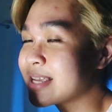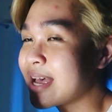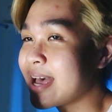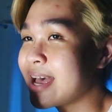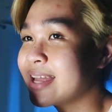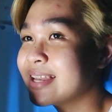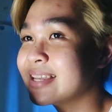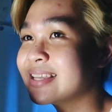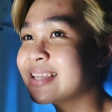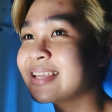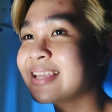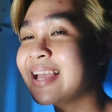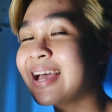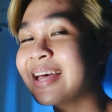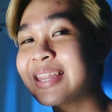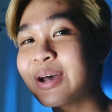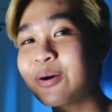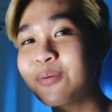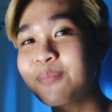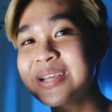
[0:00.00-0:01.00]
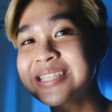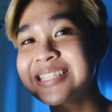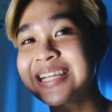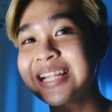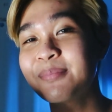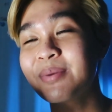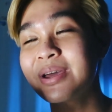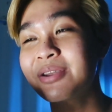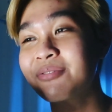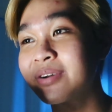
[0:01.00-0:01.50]
And yeah, that will
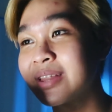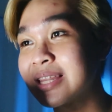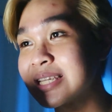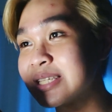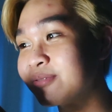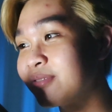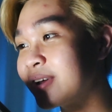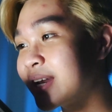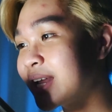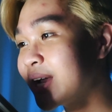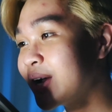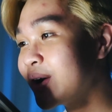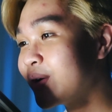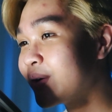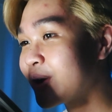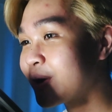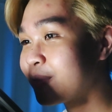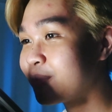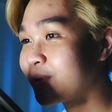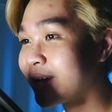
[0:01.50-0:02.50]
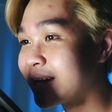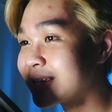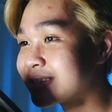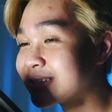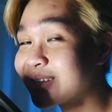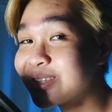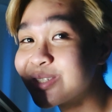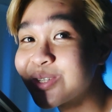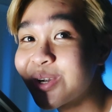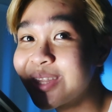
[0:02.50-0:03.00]
basically be it for this video. I hope you guys
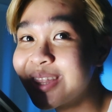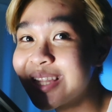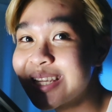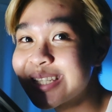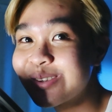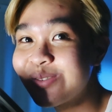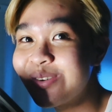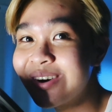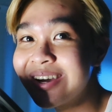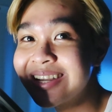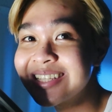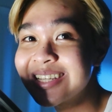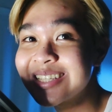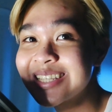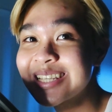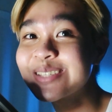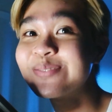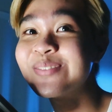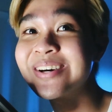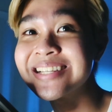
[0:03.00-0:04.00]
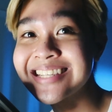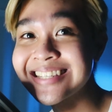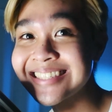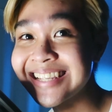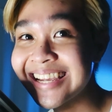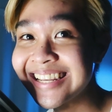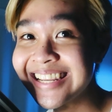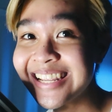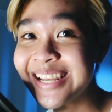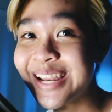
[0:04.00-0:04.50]
enjoyed this one just as much
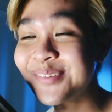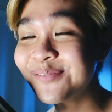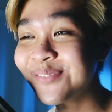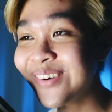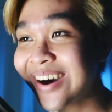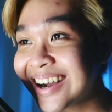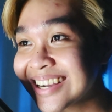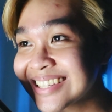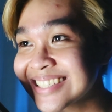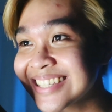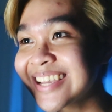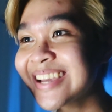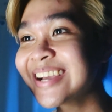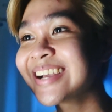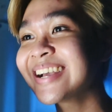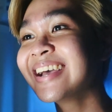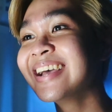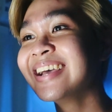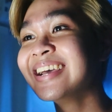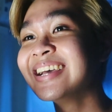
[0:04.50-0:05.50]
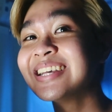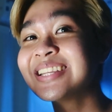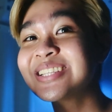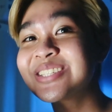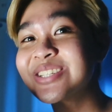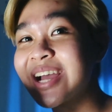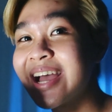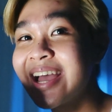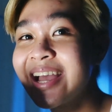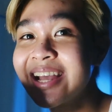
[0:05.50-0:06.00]
as I did unboxing,
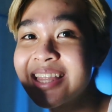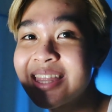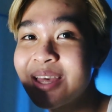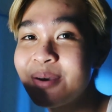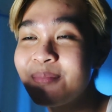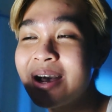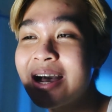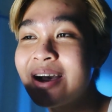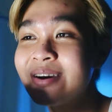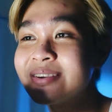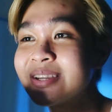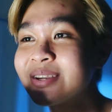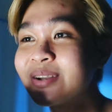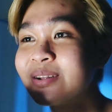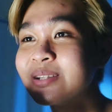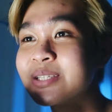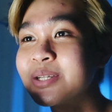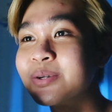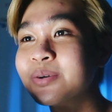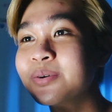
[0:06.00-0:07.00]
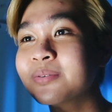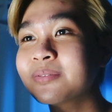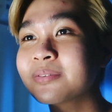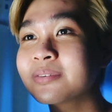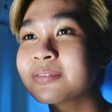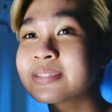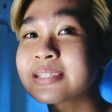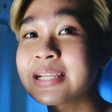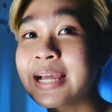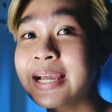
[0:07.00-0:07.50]
trying them out, and also
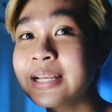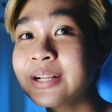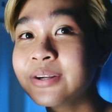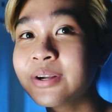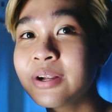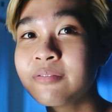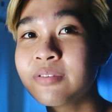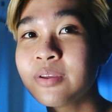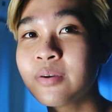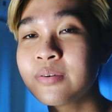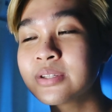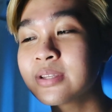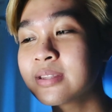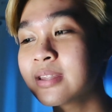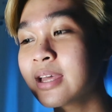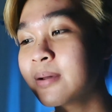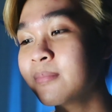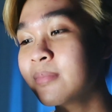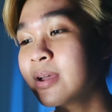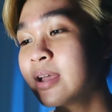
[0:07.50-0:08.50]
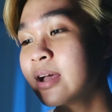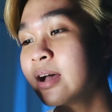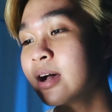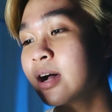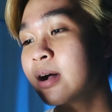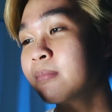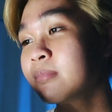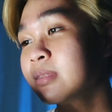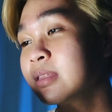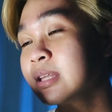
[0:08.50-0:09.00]
slightly reviewing to them.
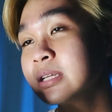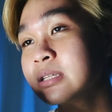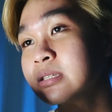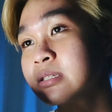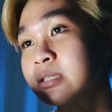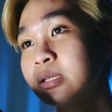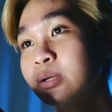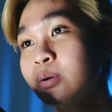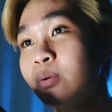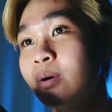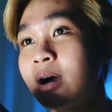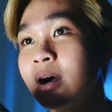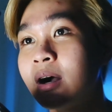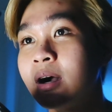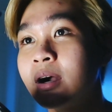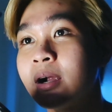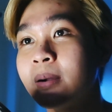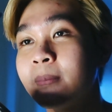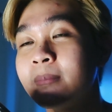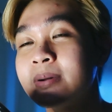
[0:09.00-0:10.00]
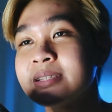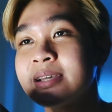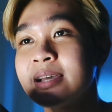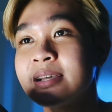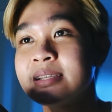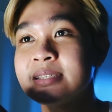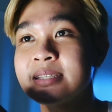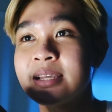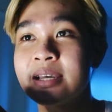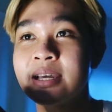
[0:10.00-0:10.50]
These two are, must
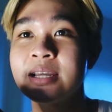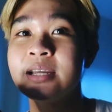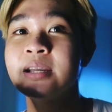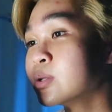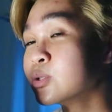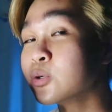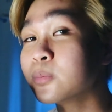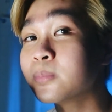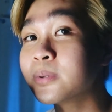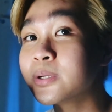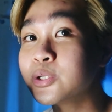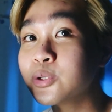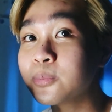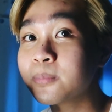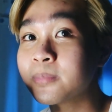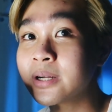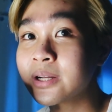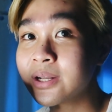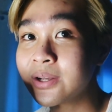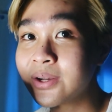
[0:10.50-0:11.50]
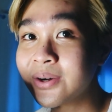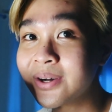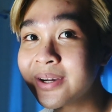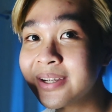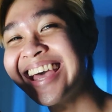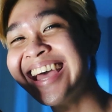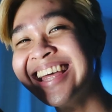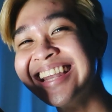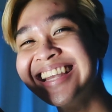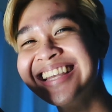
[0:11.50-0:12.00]
I say, super duper
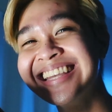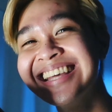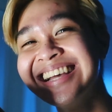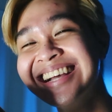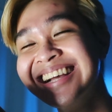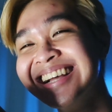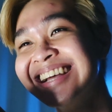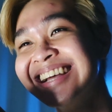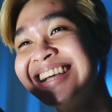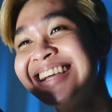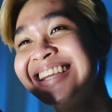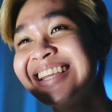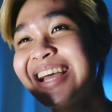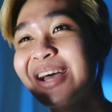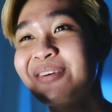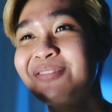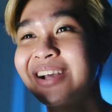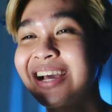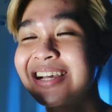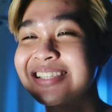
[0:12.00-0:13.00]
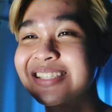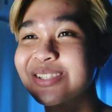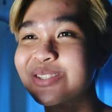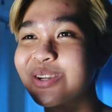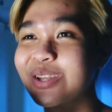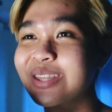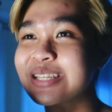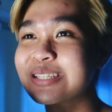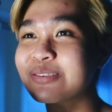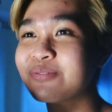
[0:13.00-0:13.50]
good. And yeah, if you guys
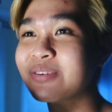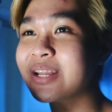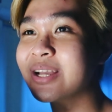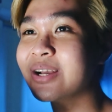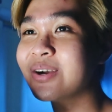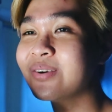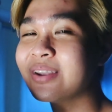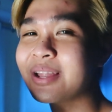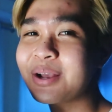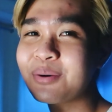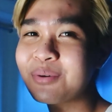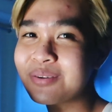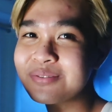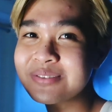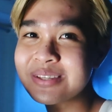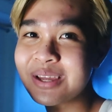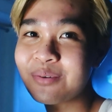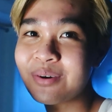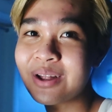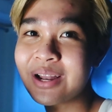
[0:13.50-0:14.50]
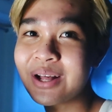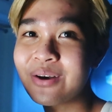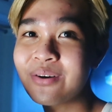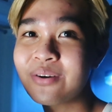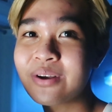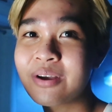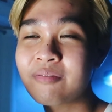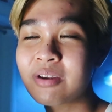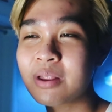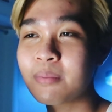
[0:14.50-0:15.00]
enjoyed this video, like what I've said a while ago,
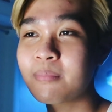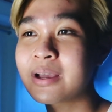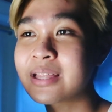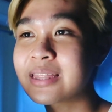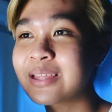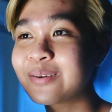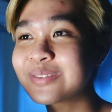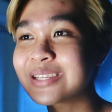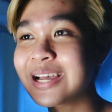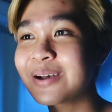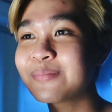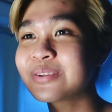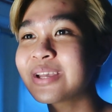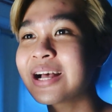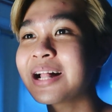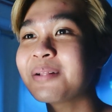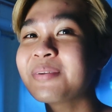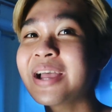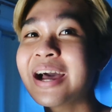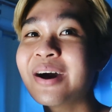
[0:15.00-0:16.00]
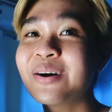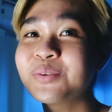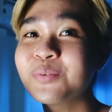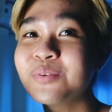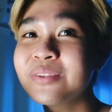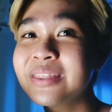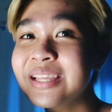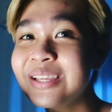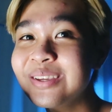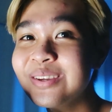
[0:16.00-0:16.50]
give it a big thumbs up to help me out
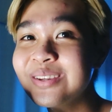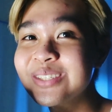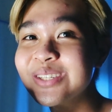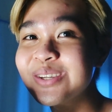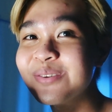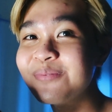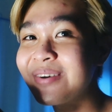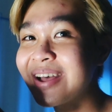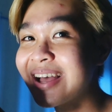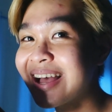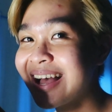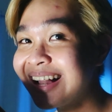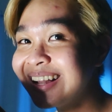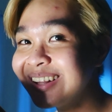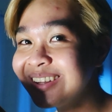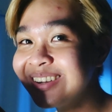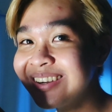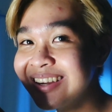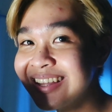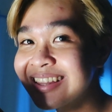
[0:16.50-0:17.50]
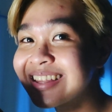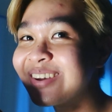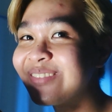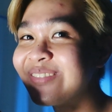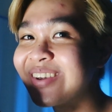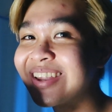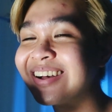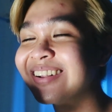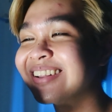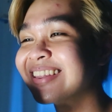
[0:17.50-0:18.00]
with the YouTube algorithm
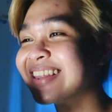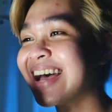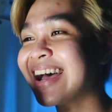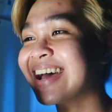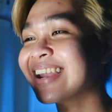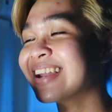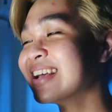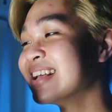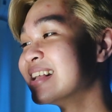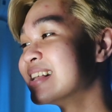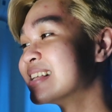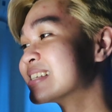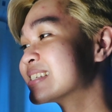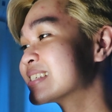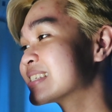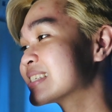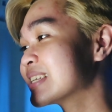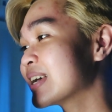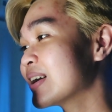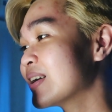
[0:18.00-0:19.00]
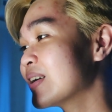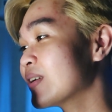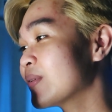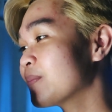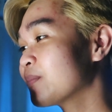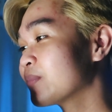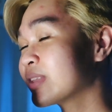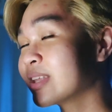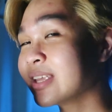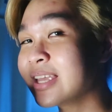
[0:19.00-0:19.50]
and all that. So
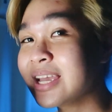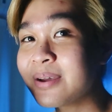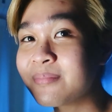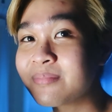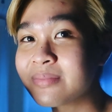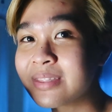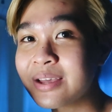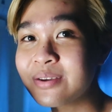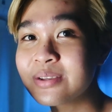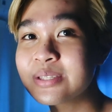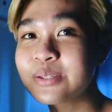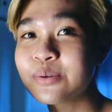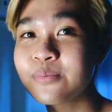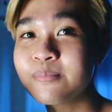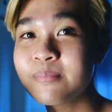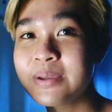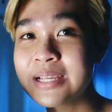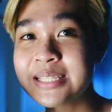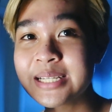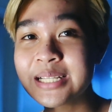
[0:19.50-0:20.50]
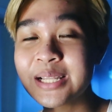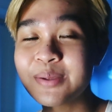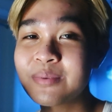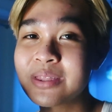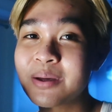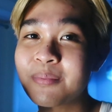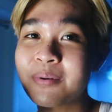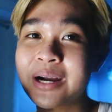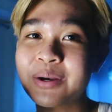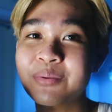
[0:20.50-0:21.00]
yeah, this will basically be
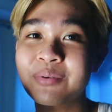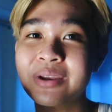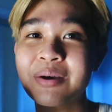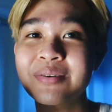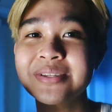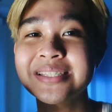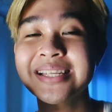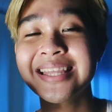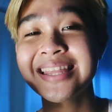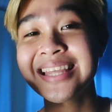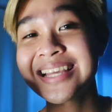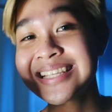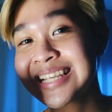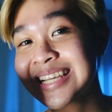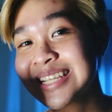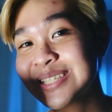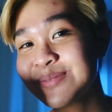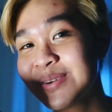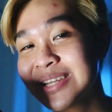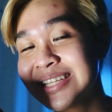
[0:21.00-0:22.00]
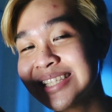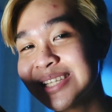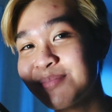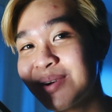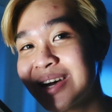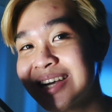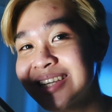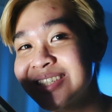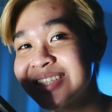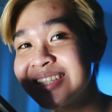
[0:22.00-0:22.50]
the part when I would say this has been
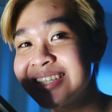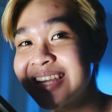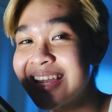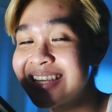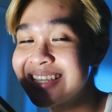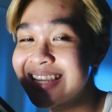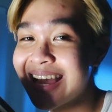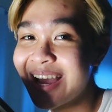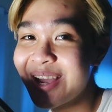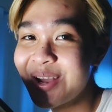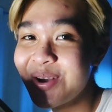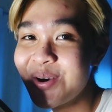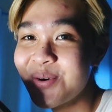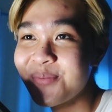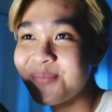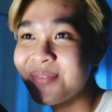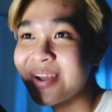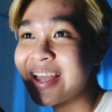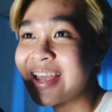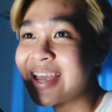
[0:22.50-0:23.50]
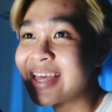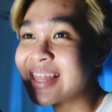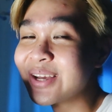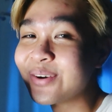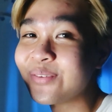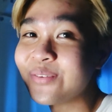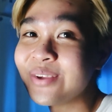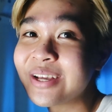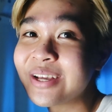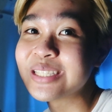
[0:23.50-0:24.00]
Sebastian, and I hope
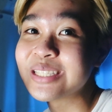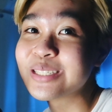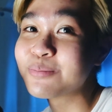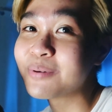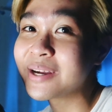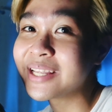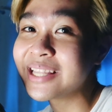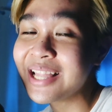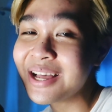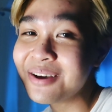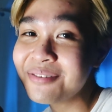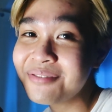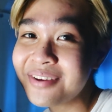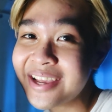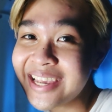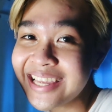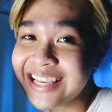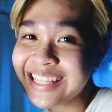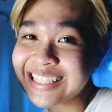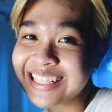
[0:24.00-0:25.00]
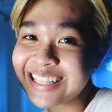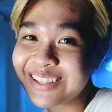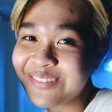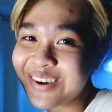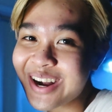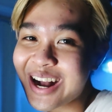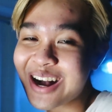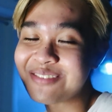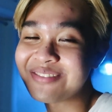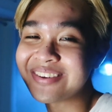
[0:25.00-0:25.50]
that we spread love a little
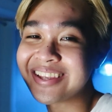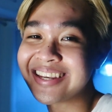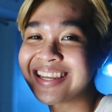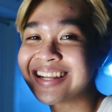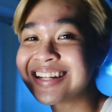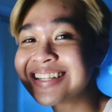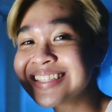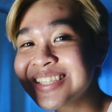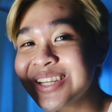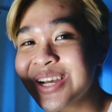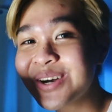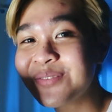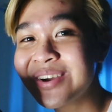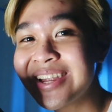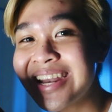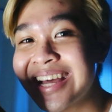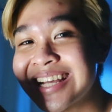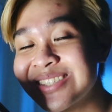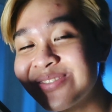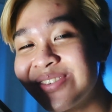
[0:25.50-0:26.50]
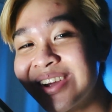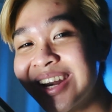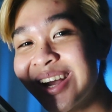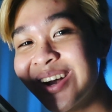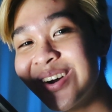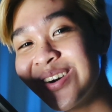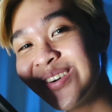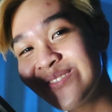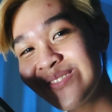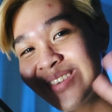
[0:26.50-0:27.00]
more often. I'll see you on my next
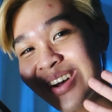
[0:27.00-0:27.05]
video.